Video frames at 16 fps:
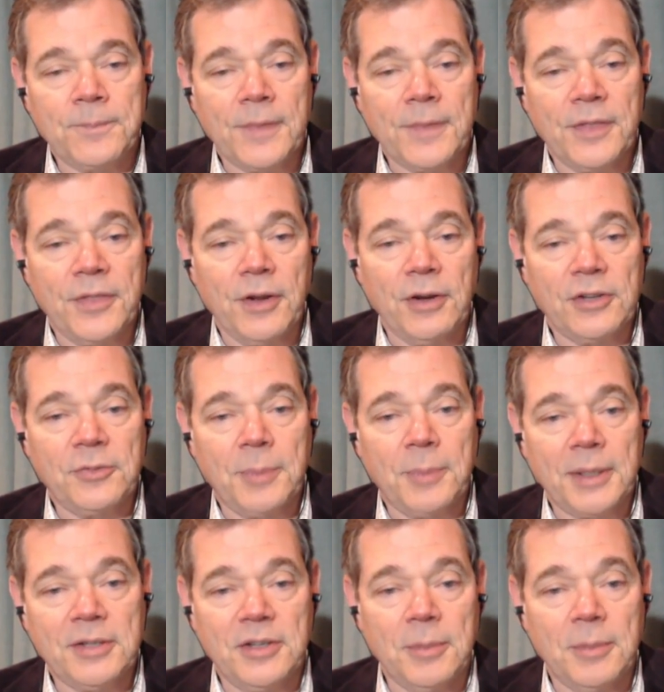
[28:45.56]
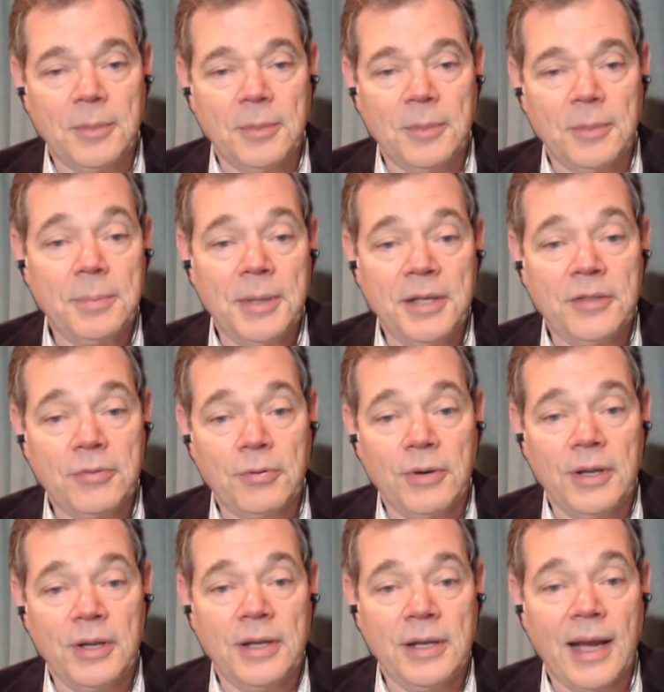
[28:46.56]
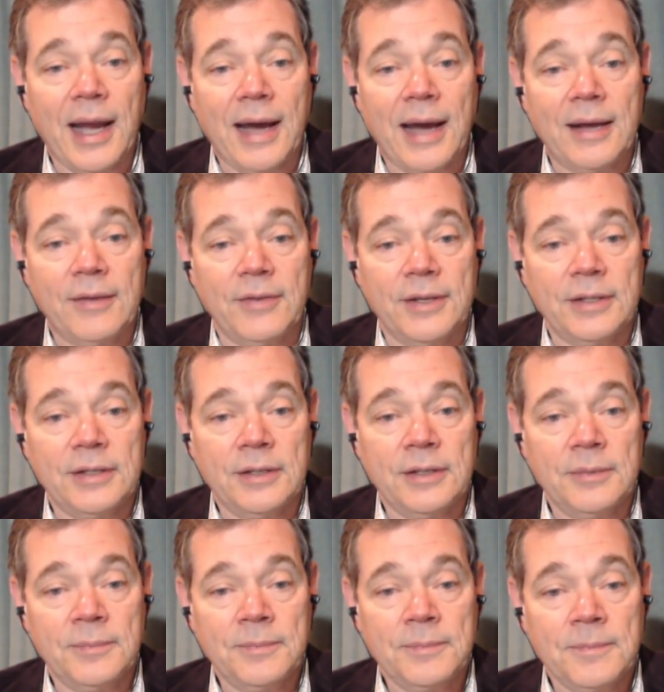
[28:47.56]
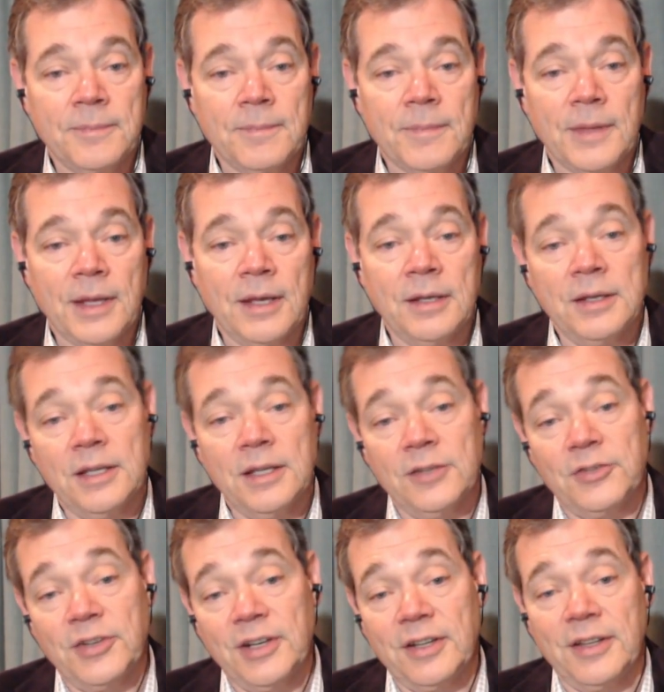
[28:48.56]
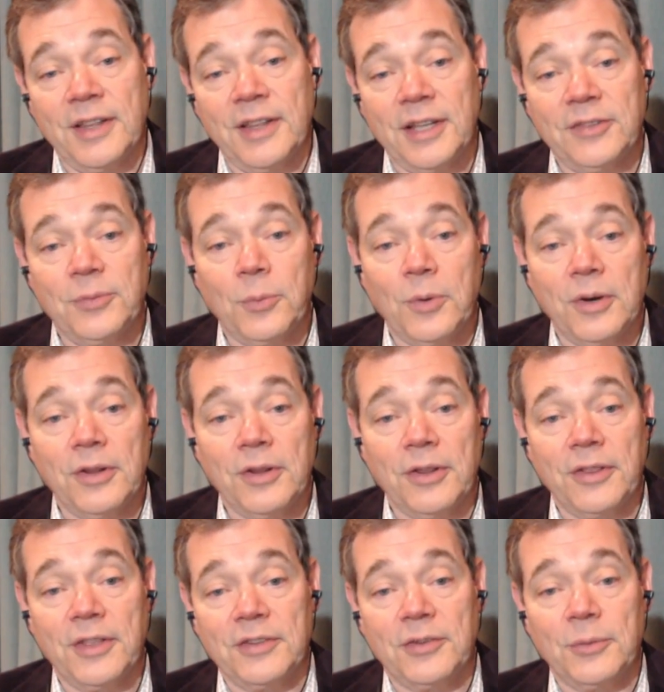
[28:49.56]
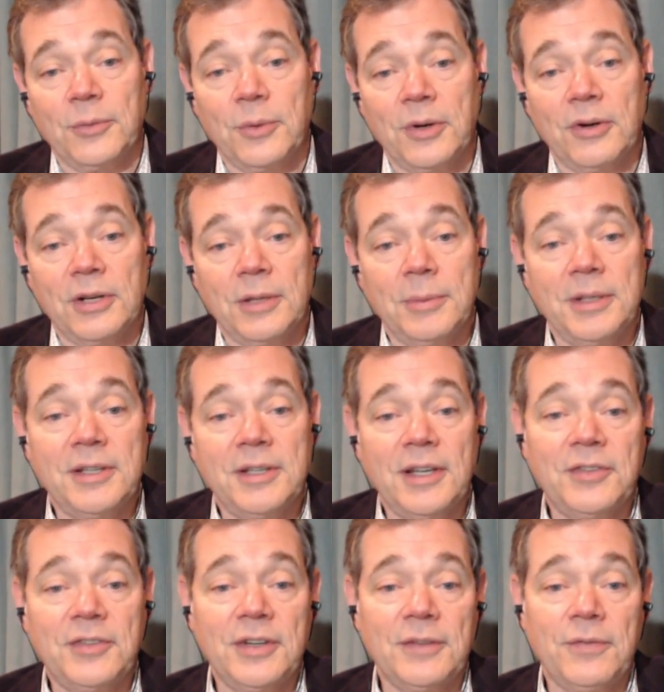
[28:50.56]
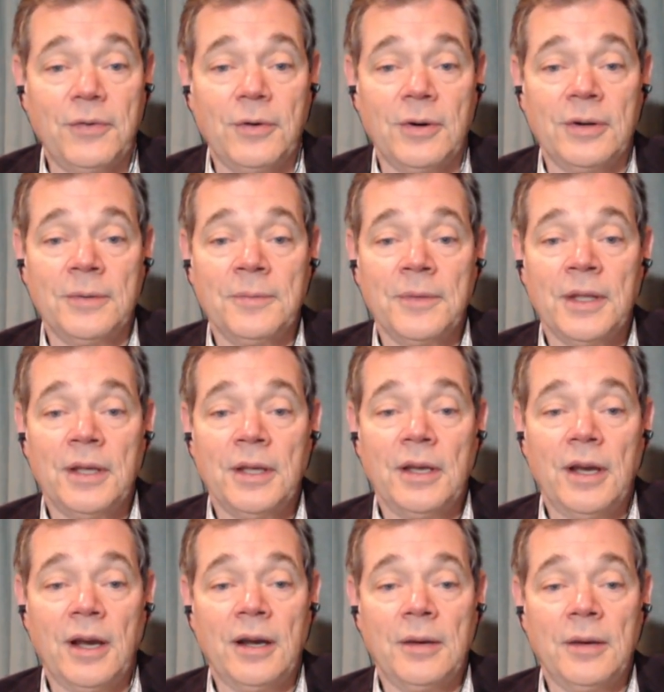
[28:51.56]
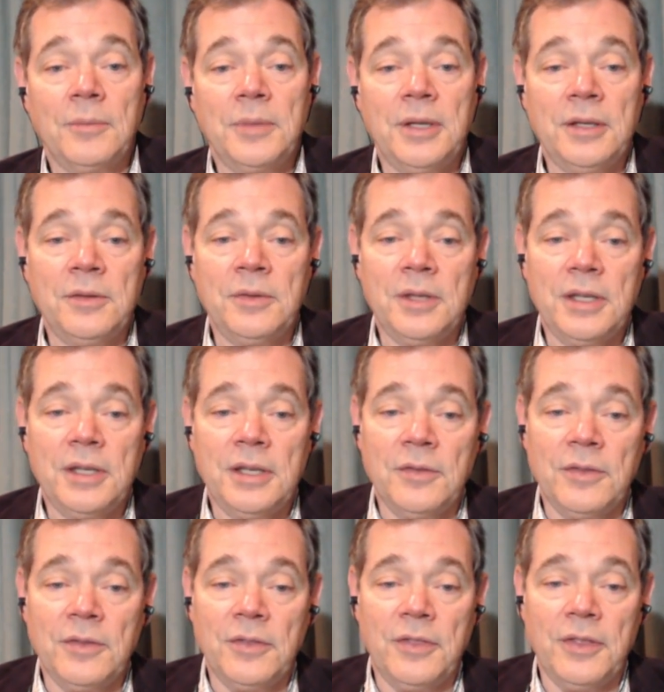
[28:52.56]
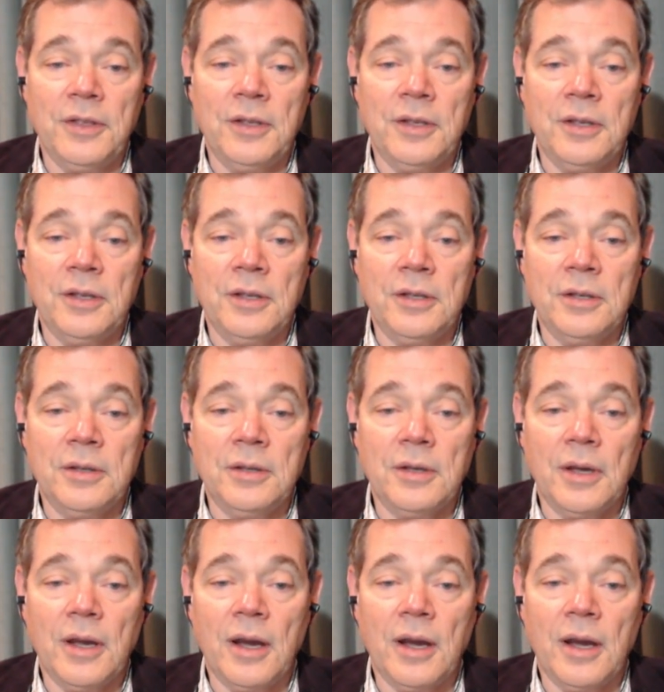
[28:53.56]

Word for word: they're expected to make P3 out of it. And incidentally, that's one of the things that we're going to be testing for in the